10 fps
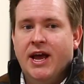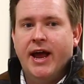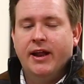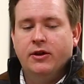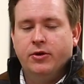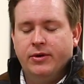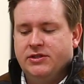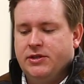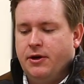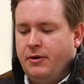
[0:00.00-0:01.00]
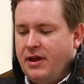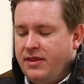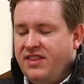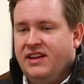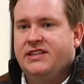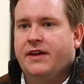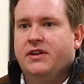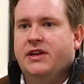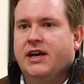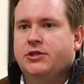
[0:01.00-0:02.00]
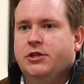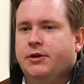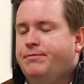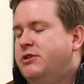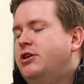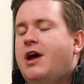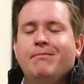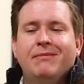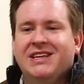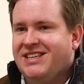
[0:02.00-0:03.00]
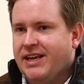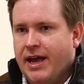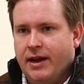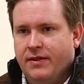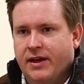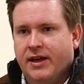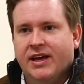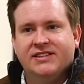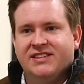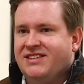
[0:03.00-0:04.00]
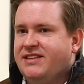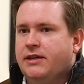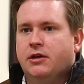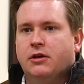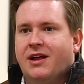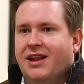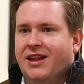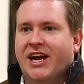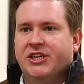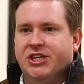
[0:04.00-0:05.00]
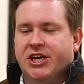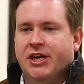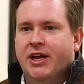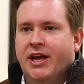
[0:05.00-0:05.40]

And in doing so, it thins out the texture, but you're not missing anything. It's still Elijah.